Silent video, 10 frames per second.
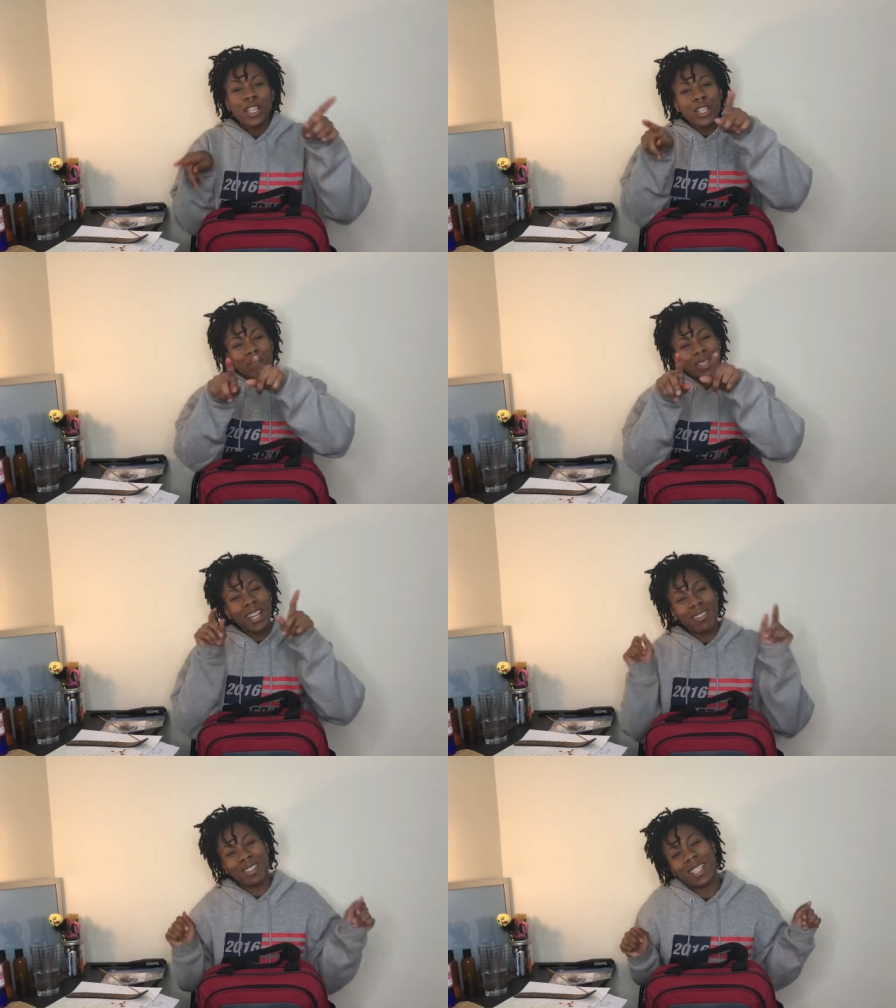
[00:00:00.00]
you
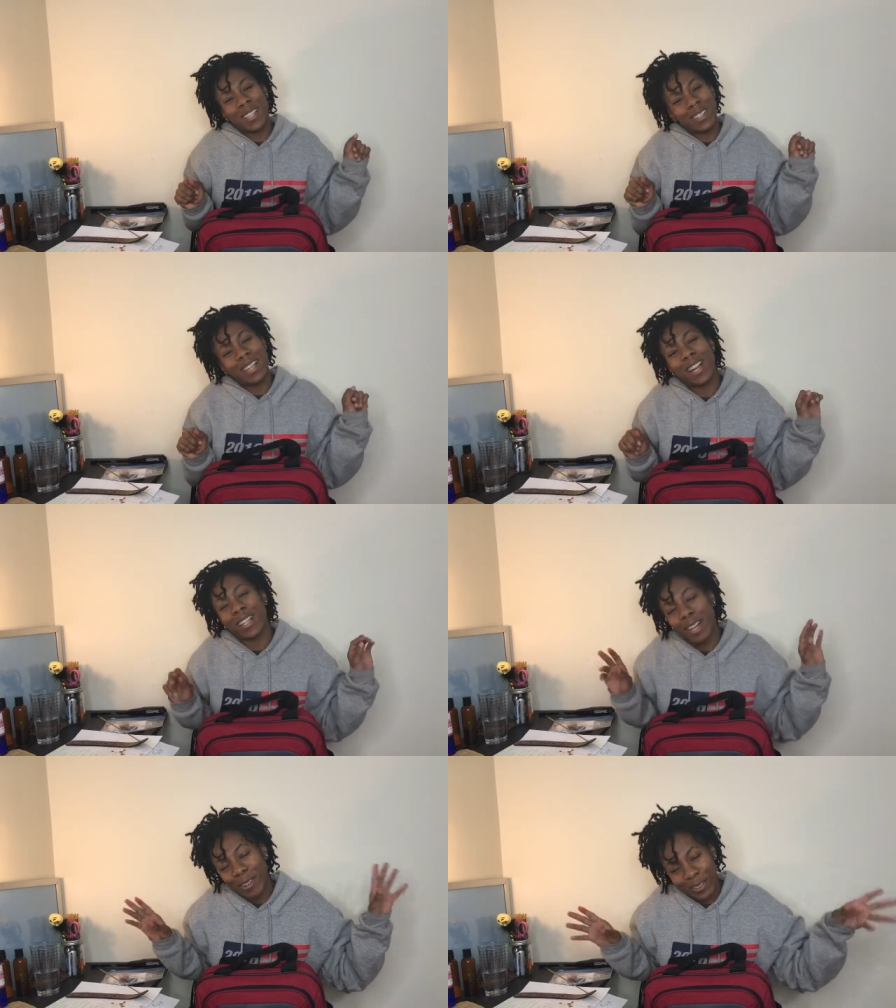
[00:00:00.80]
lovers out there
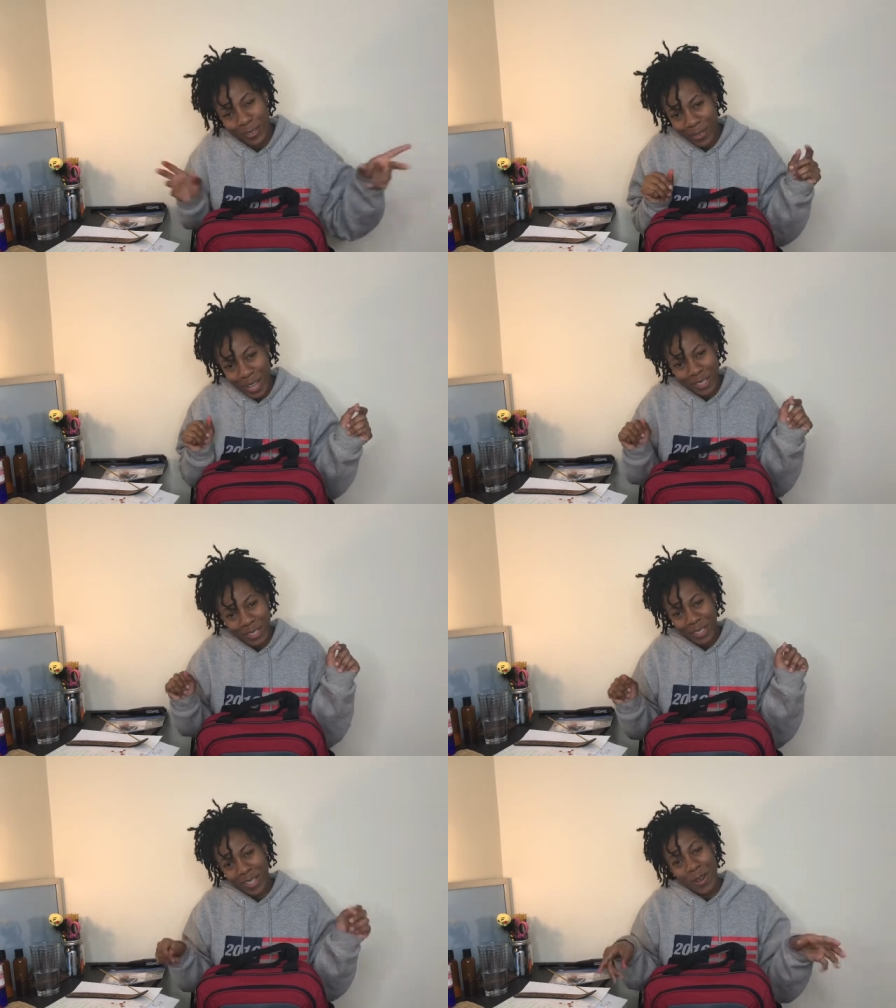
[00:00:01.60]
are going away
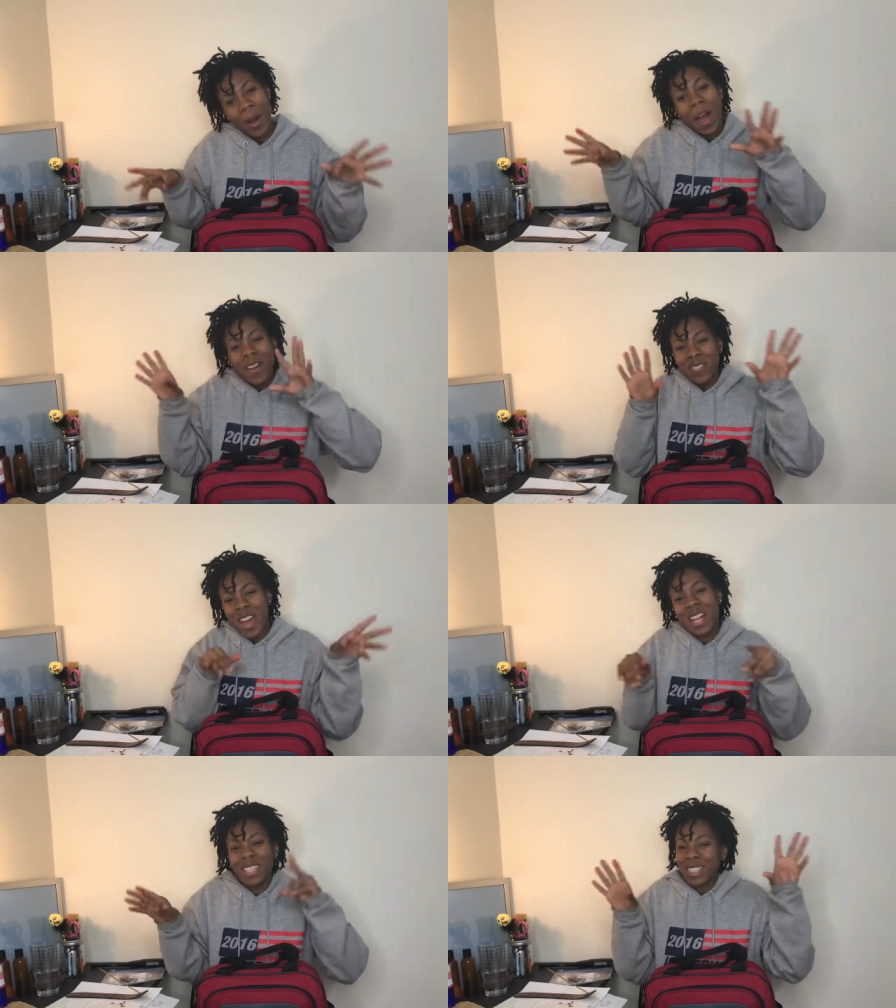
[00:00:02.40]
on a little
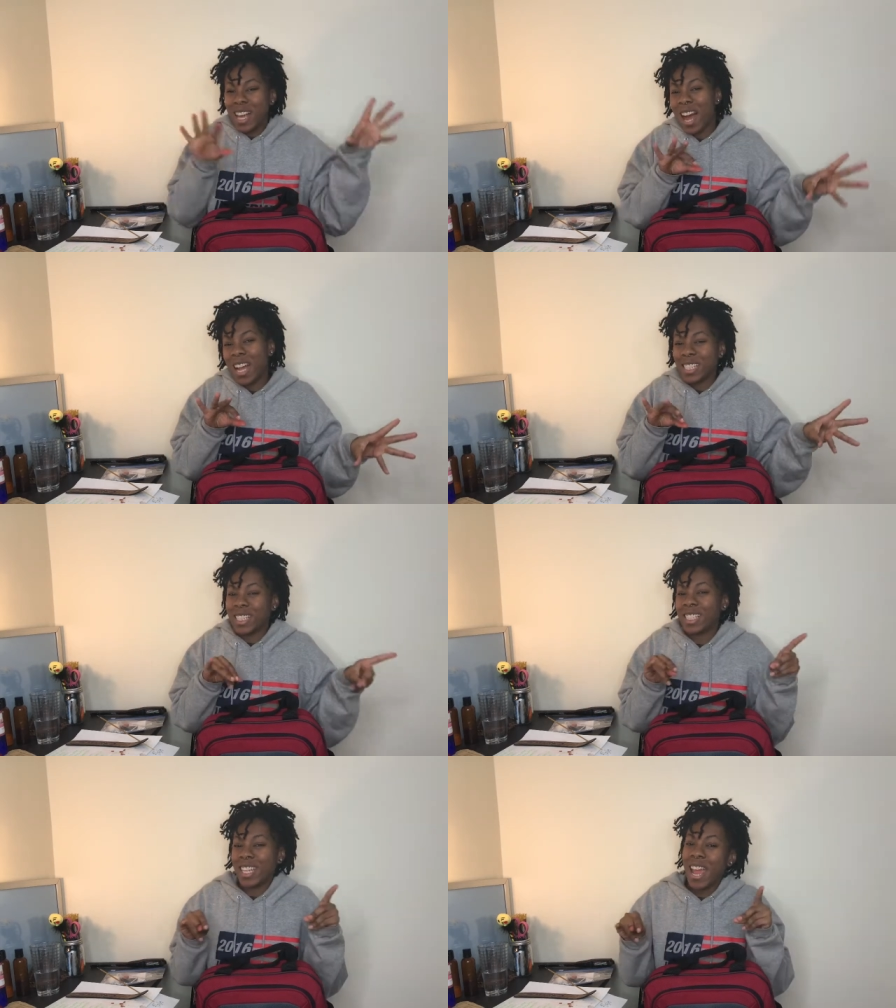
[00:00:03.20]
Valentine's
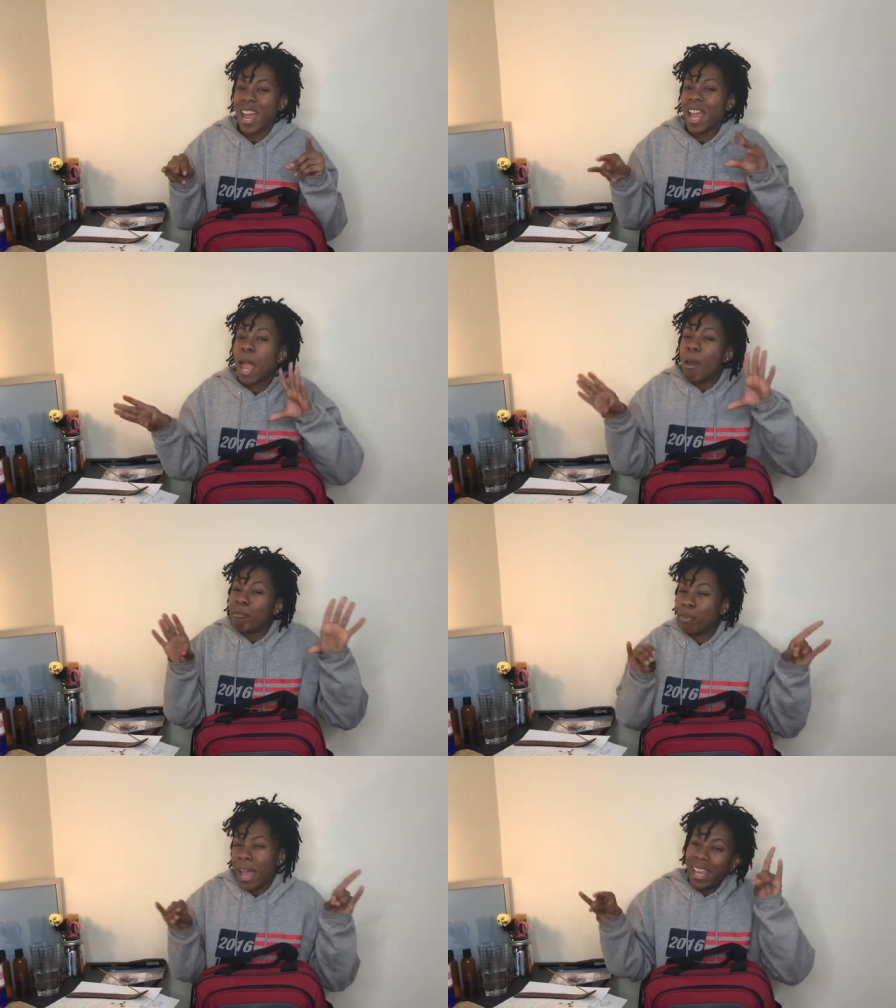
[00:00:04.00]
Day
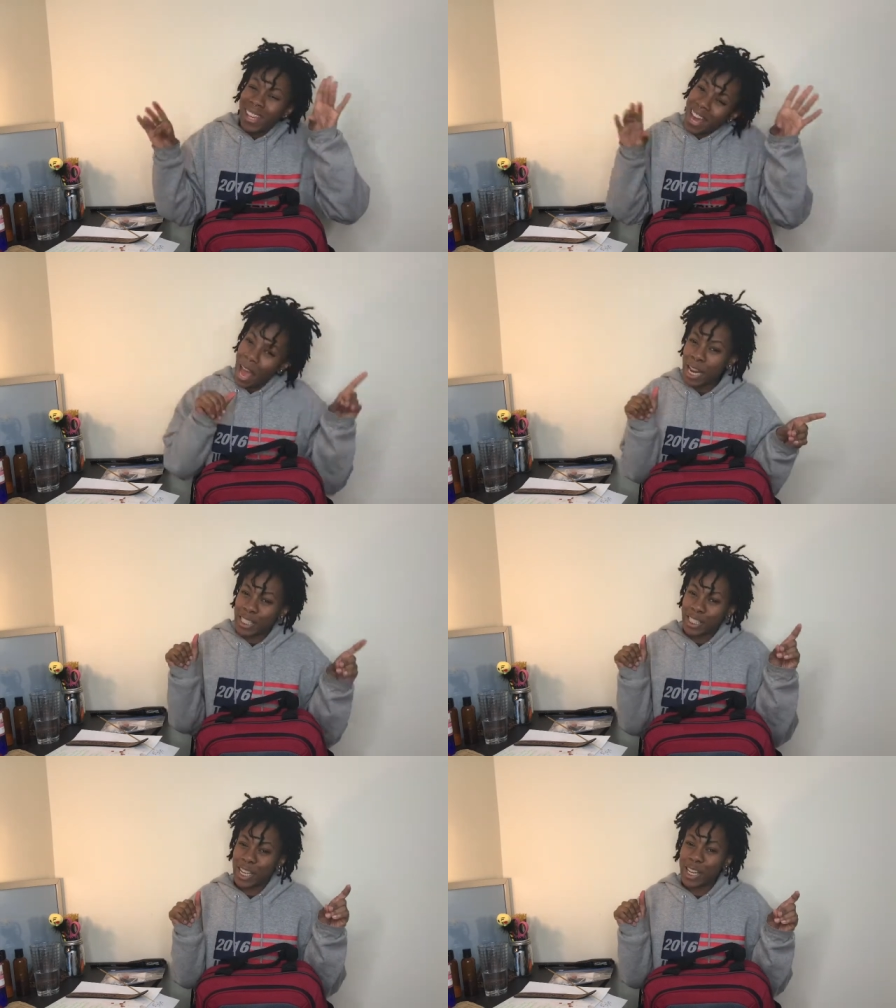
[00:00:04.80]

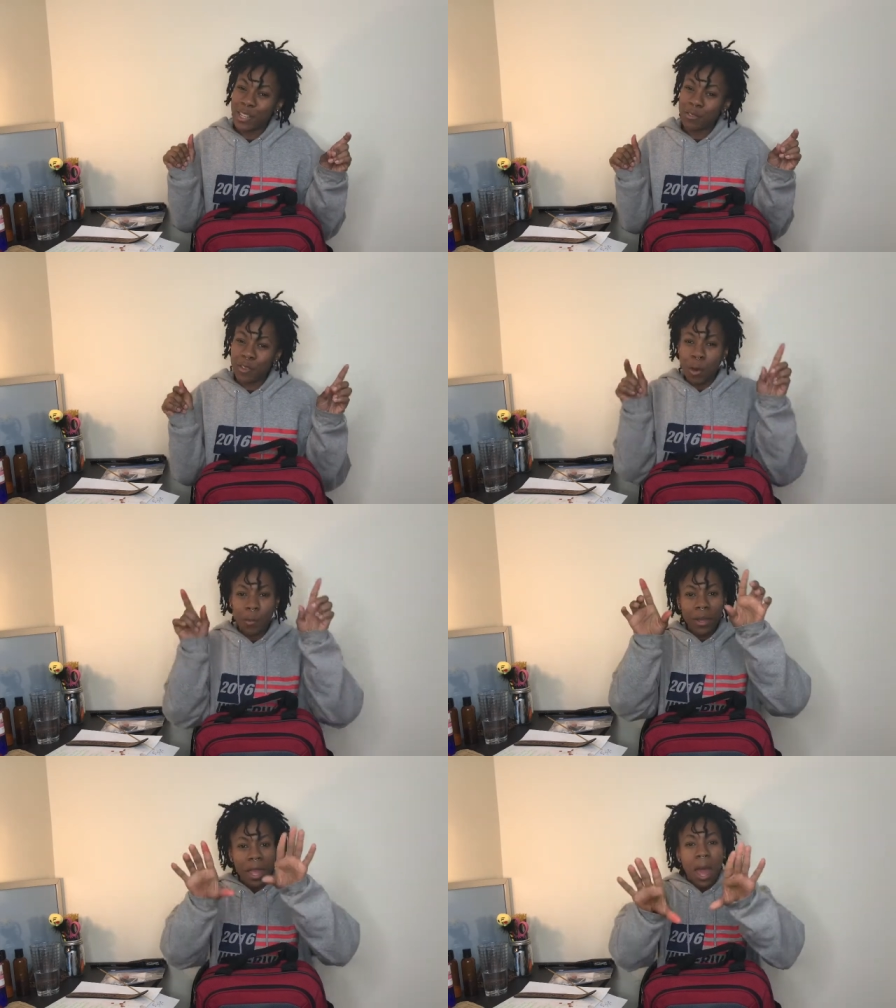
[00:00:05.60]
vacation. You feel
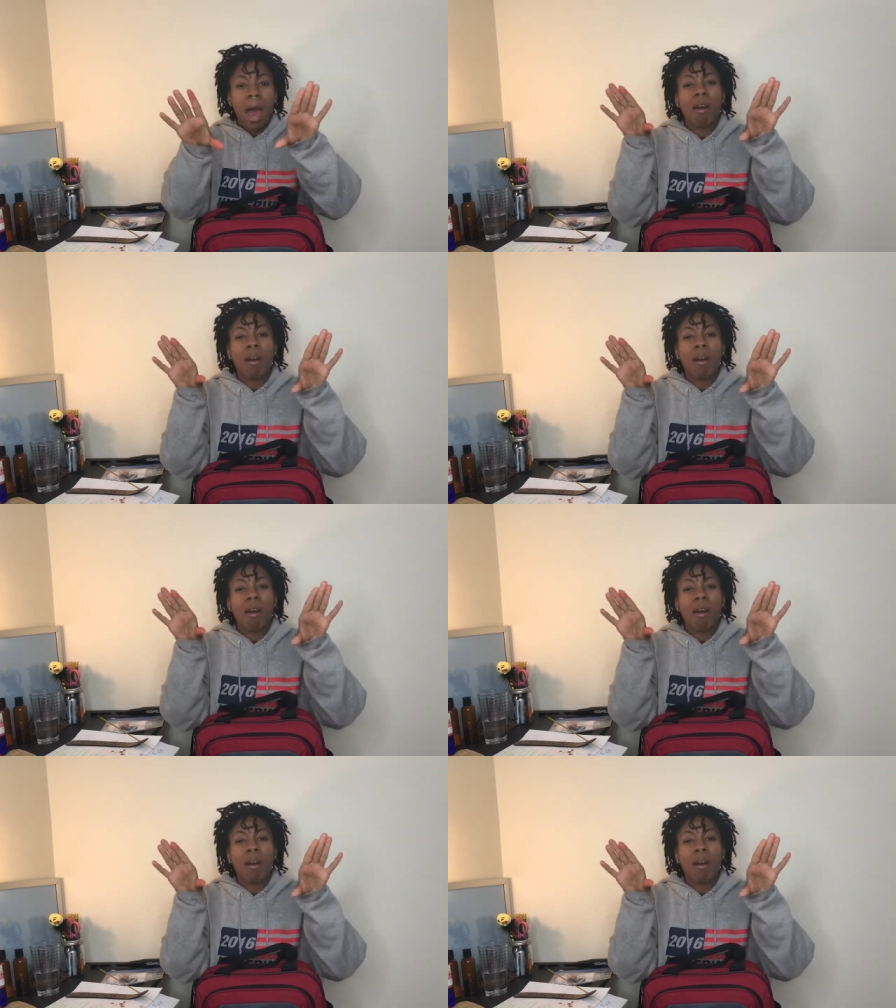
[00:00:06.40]
me?